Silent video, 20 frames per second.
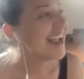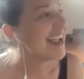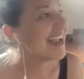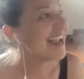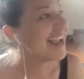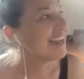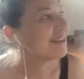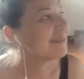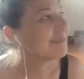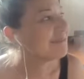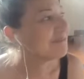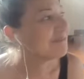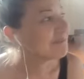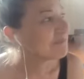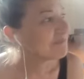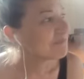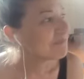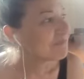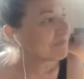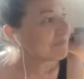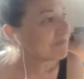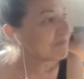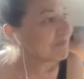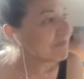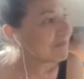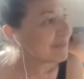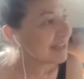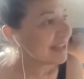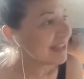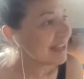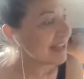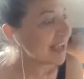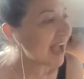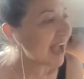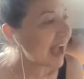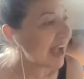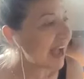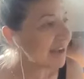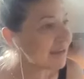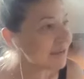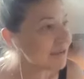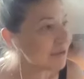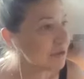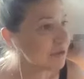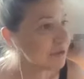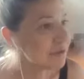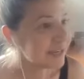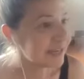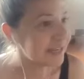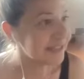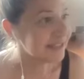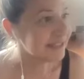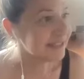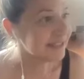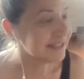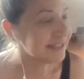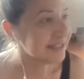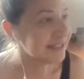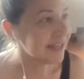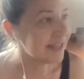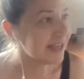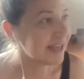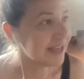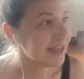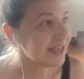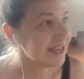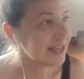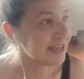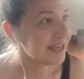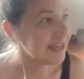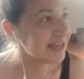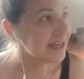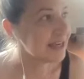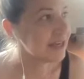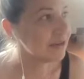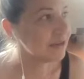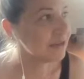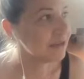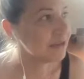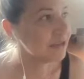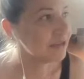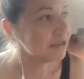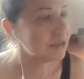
And I've noticed that, you know, there's